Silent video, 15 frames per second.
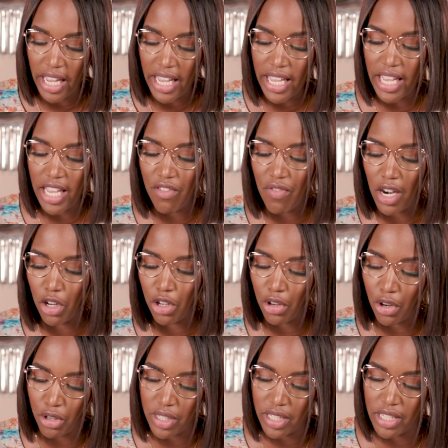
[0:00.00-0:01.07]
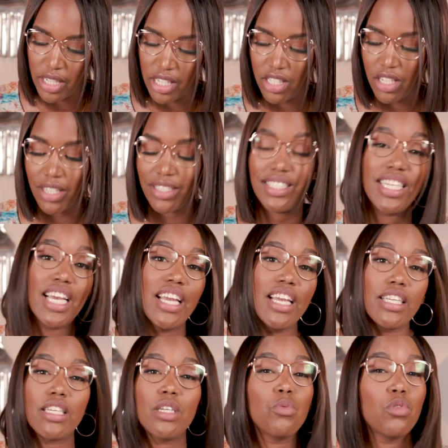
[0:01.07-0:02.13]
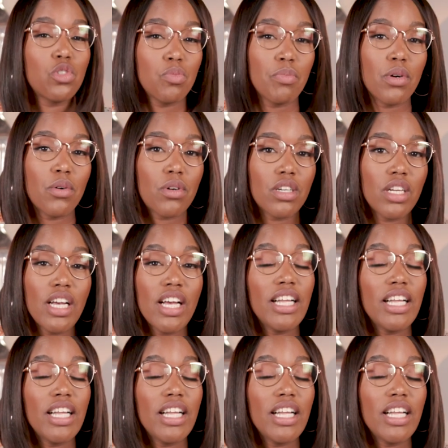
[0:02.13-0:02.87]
he even curses the day he was born.